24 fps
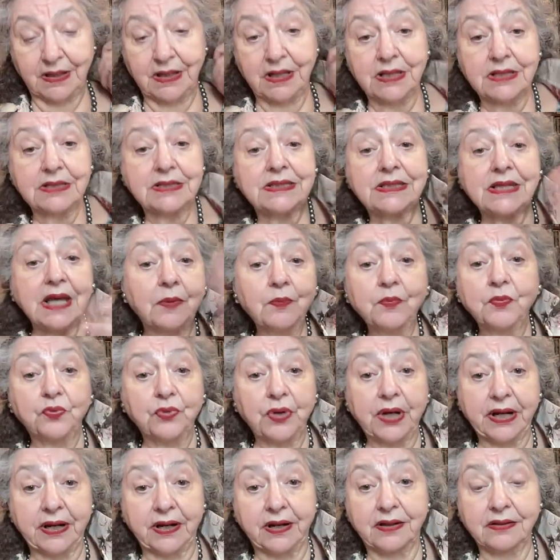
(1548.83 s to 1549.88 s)

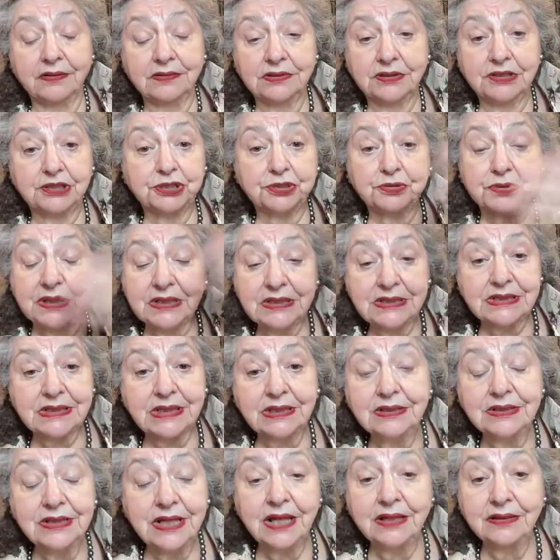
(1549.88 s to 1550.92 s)
somewhere
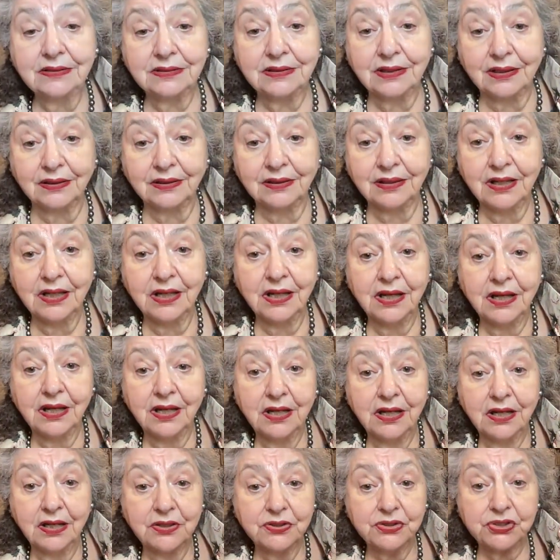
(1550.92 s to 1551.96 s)
transcendental.
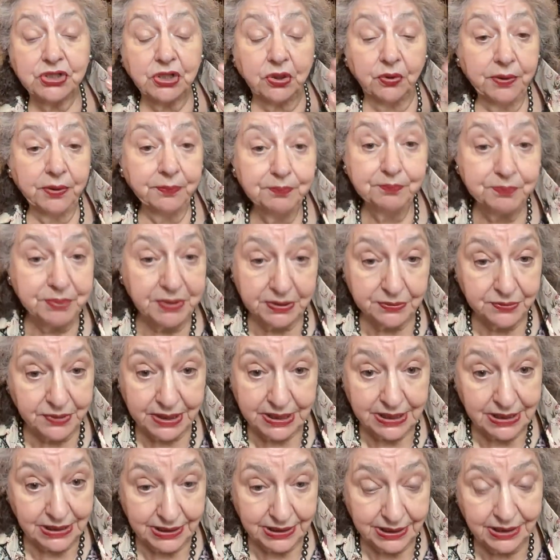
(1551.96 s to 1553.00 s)
So
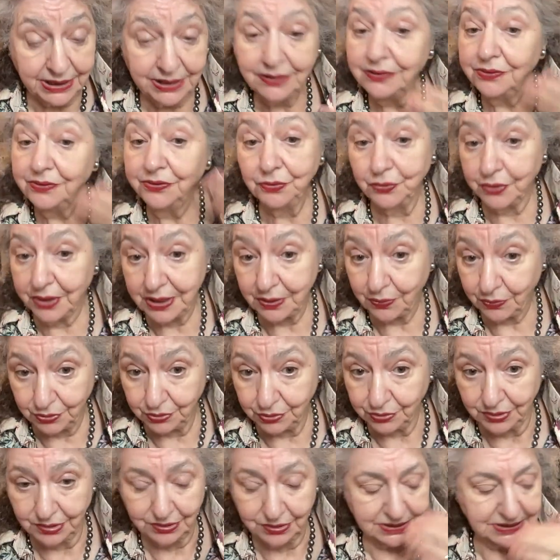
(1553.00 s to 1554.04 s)
empirically, you
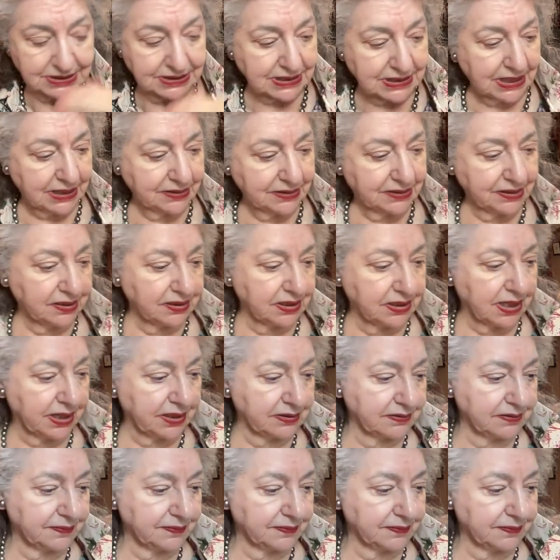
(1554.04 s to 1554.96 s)
couldn't study that.